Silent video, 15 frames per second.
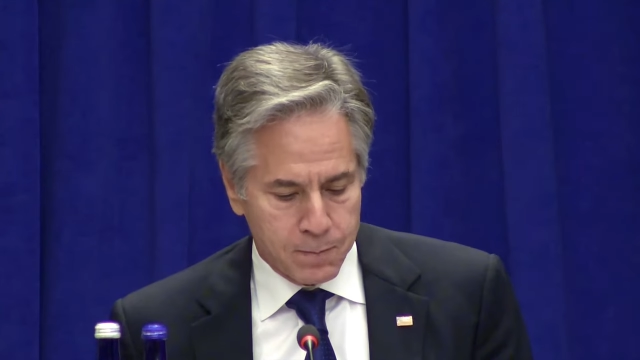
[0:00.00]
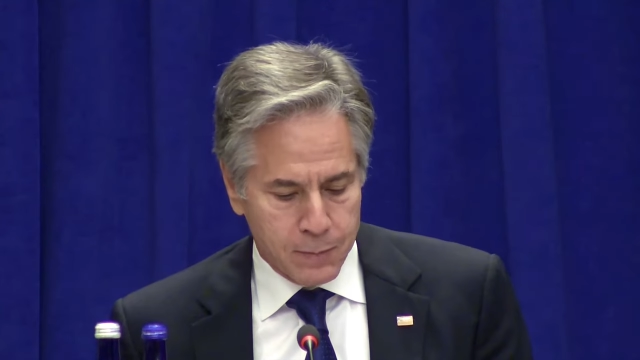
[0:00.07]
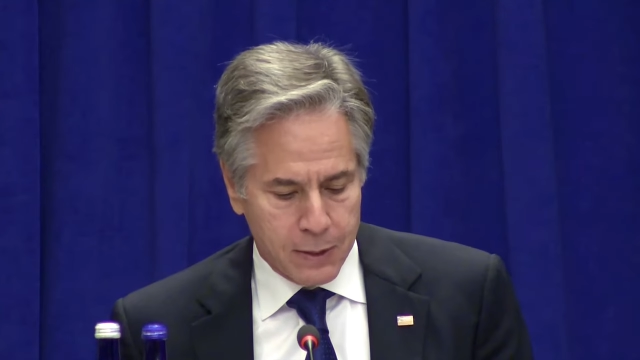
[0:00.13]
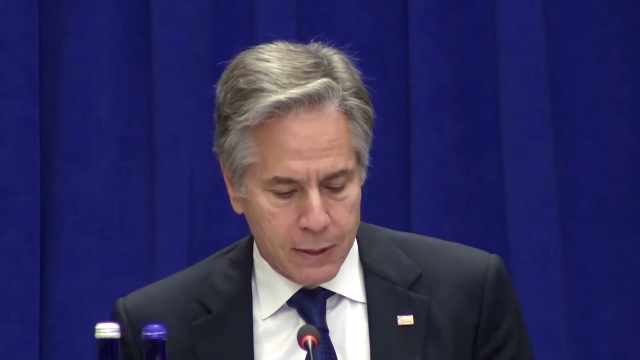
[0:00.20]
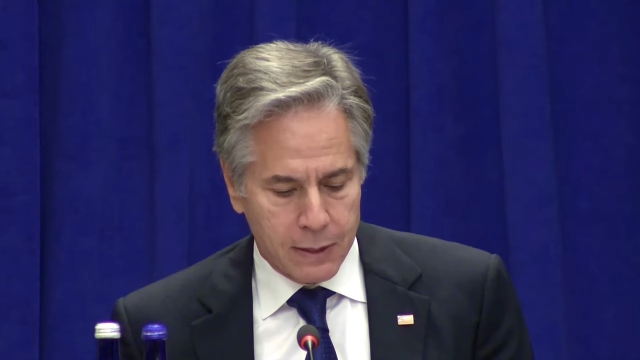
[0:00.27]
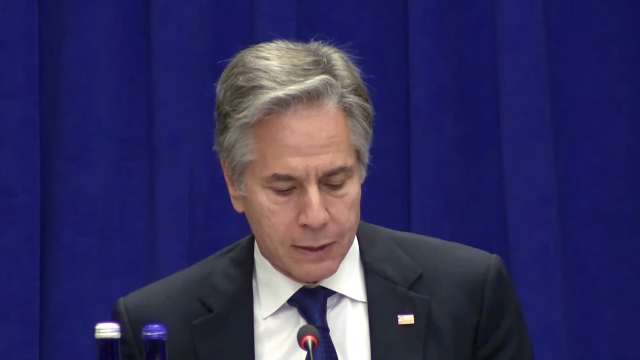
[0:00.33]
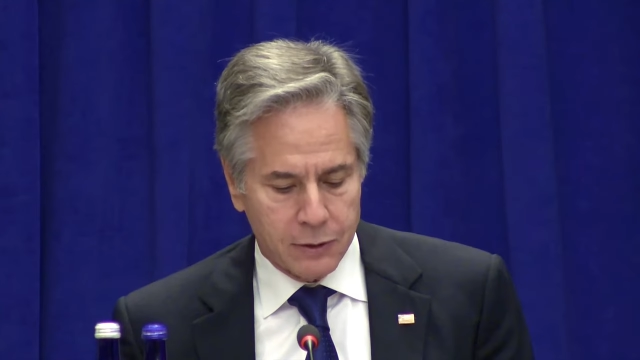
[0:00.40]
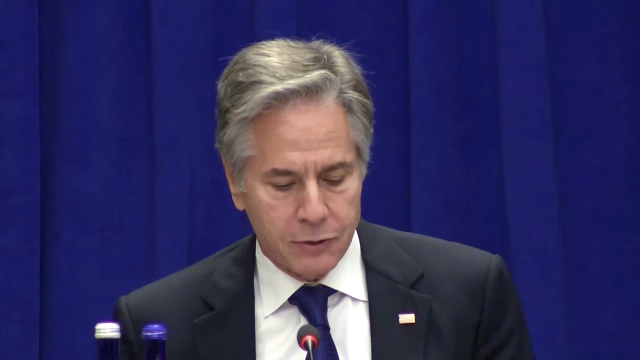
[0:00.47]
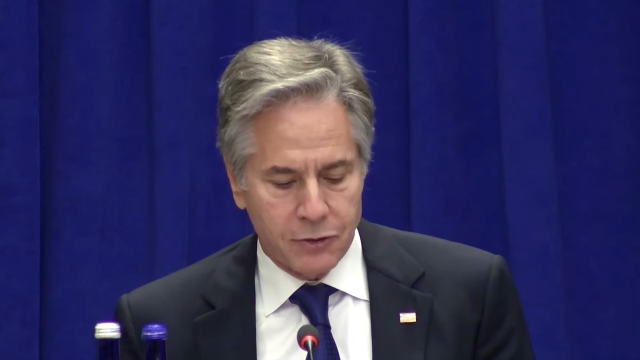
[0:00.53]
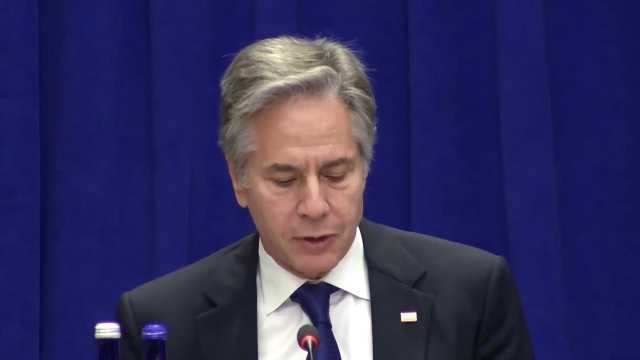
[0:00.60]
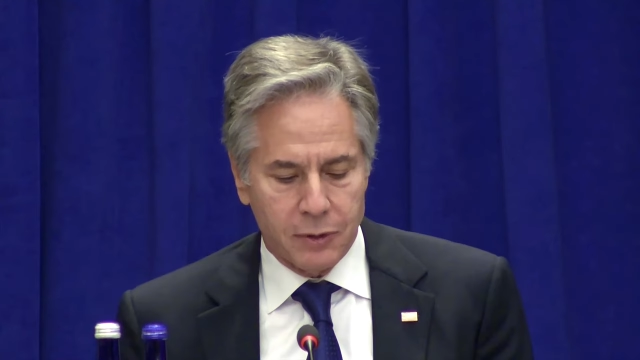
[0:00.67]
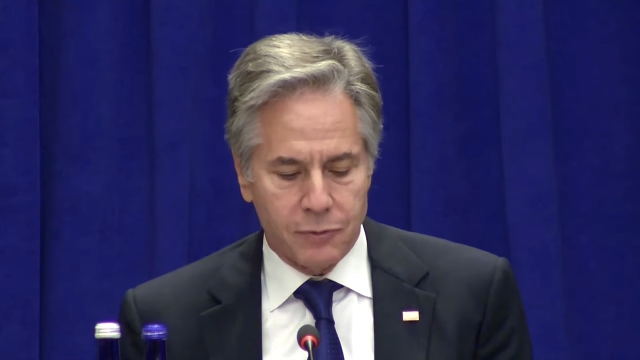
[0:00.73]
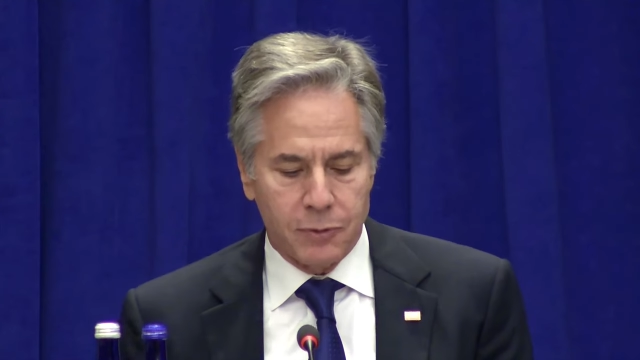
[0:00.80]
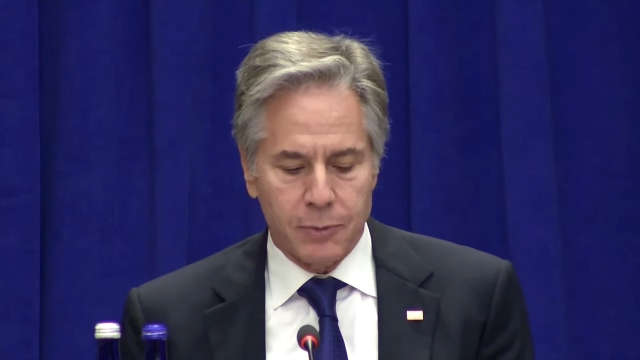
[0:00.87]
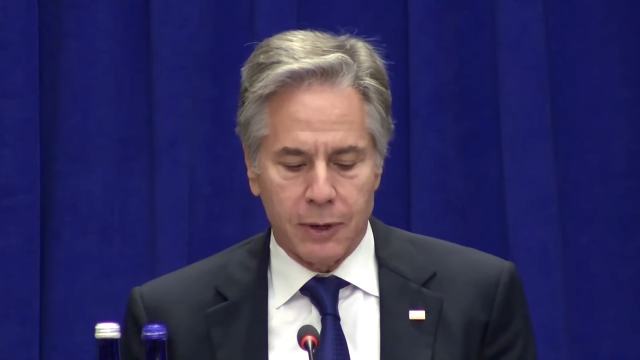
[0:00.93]
uh, to share
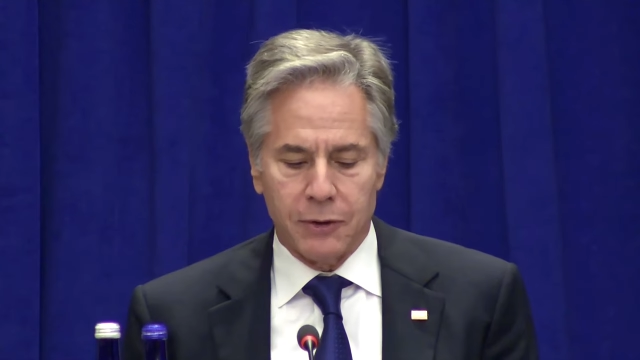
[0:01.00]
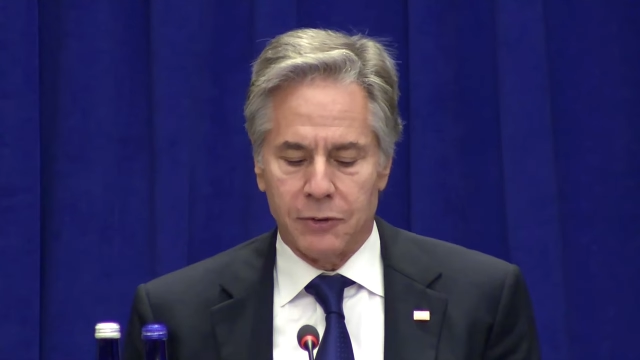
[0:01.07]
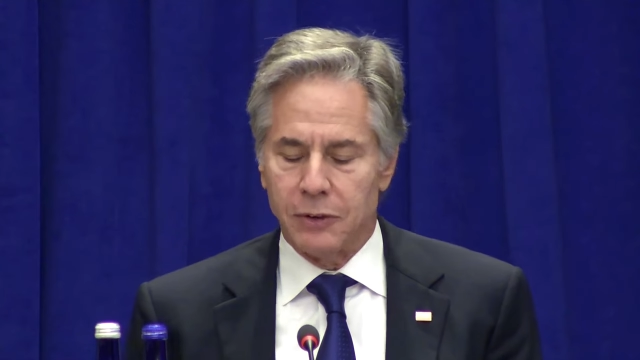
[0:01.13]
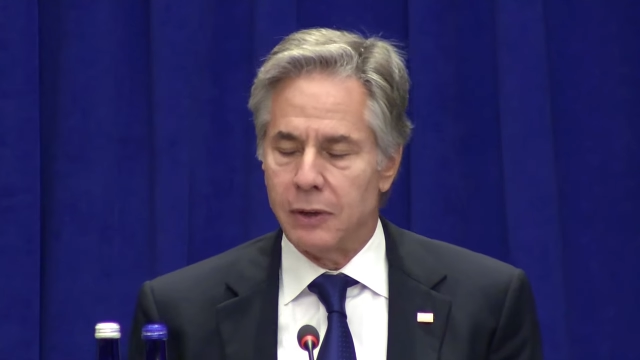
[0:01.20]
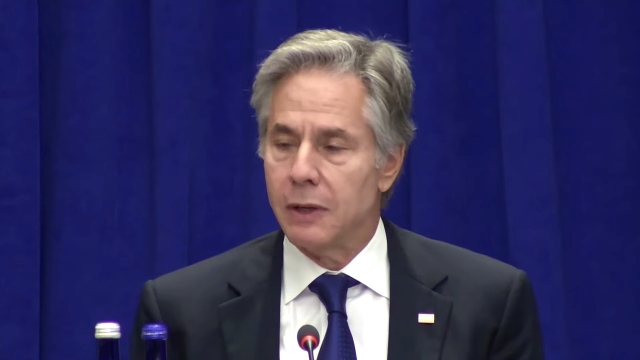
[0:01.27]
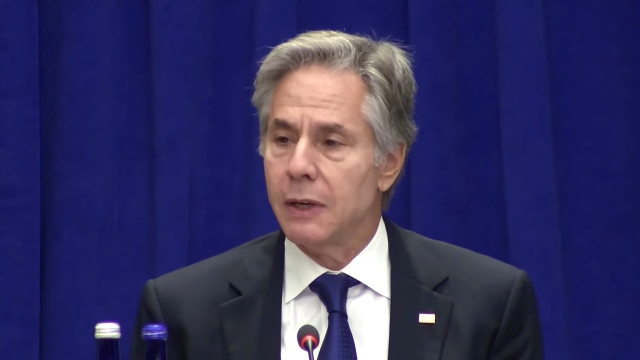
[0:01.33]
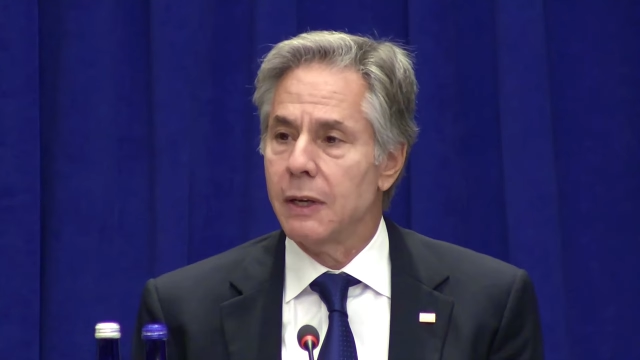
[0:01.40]
information,